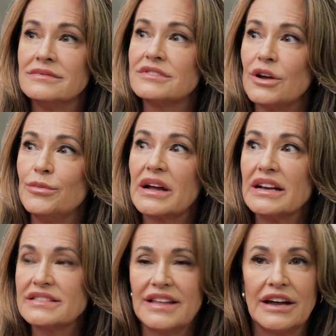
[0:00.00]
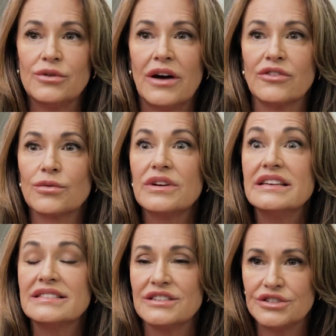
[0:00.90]
So because of that, you have a
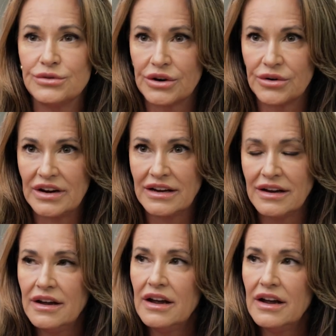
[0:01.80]
reason to agree.